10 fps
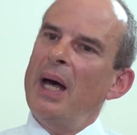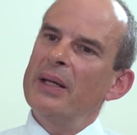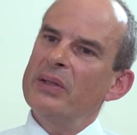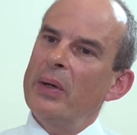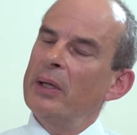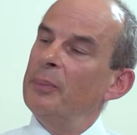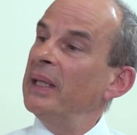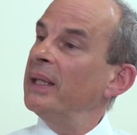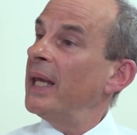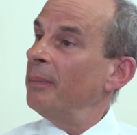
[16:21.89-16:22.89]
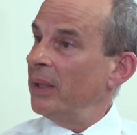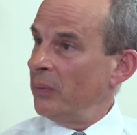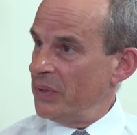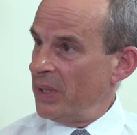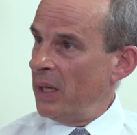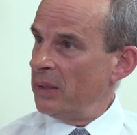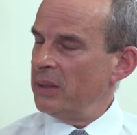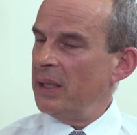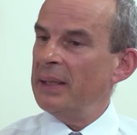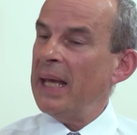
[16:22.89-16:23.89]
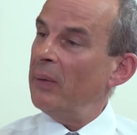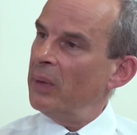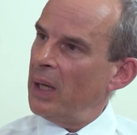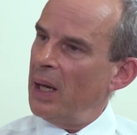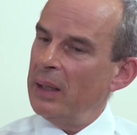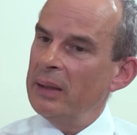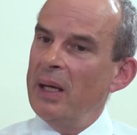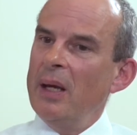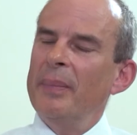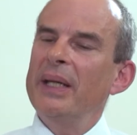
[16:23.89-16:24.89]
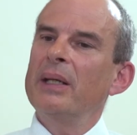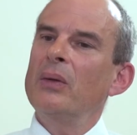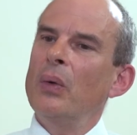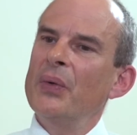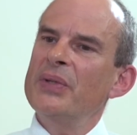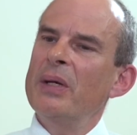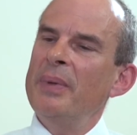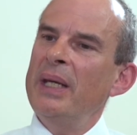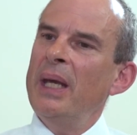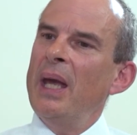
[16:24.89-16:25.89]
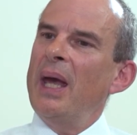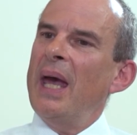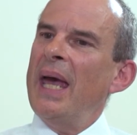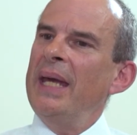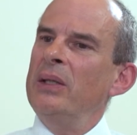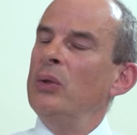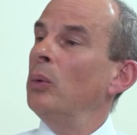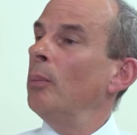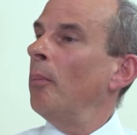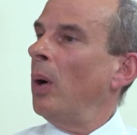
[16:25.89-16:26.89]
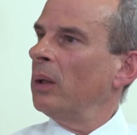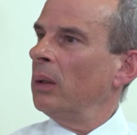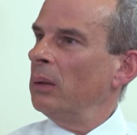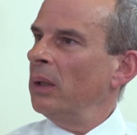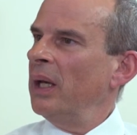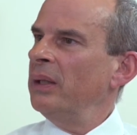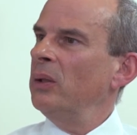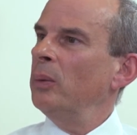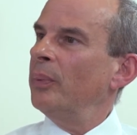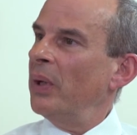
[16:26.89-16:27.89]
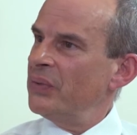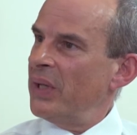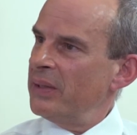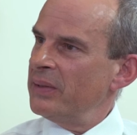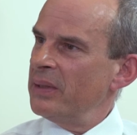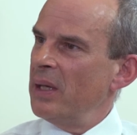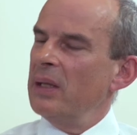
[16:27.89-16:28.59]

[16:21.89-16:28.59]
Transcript: So it could be enabling research in that regard, but it can also be a new model, a new process.